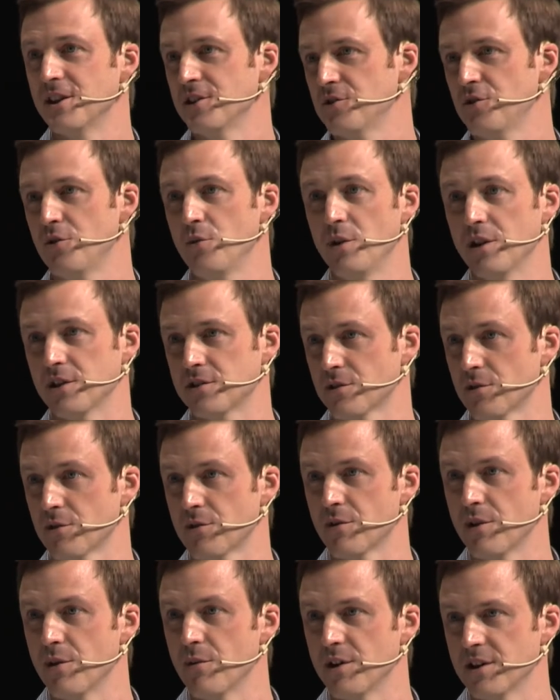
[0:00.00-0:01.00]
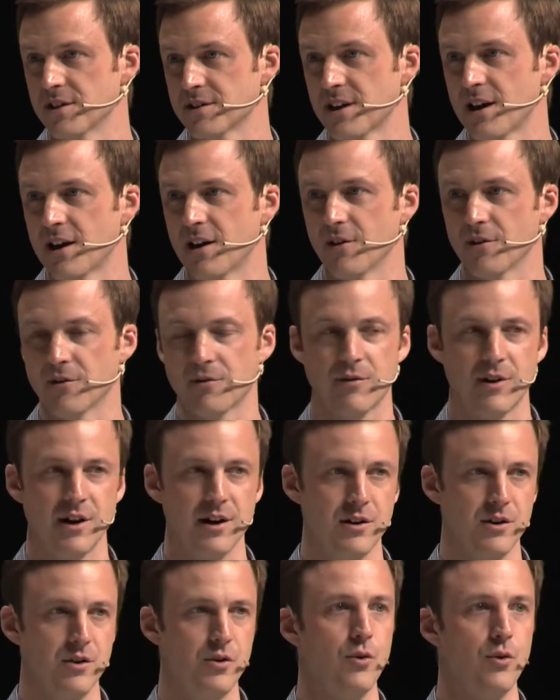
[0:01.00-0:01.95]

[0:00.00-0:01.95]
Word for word: two weeks or three weeks out, right?